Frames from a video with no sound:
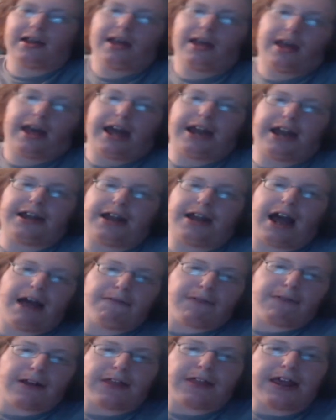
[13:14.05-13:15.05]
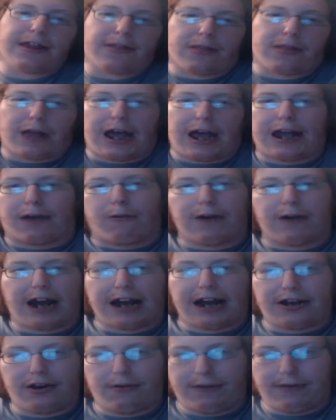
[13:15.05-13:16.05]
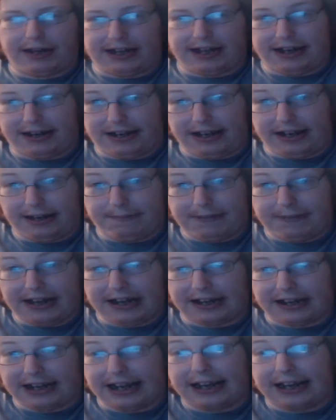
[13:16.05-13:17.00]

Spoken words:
And I really like what I do with Into the Abyss.